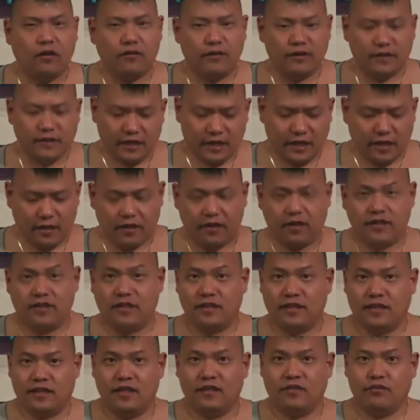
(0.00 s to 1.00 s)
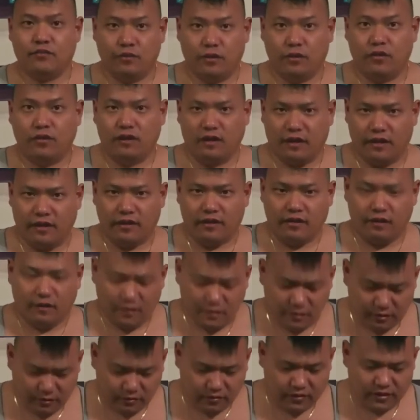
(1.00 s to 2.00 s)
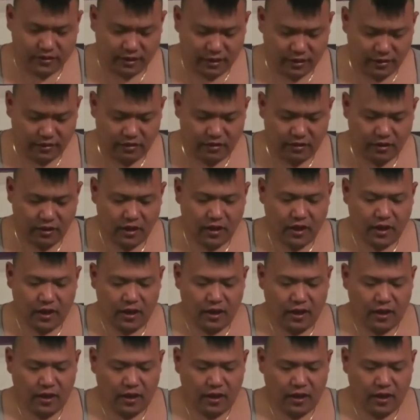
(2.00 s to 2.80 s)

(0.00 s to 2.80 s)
over time because it is real leather, so it's leather.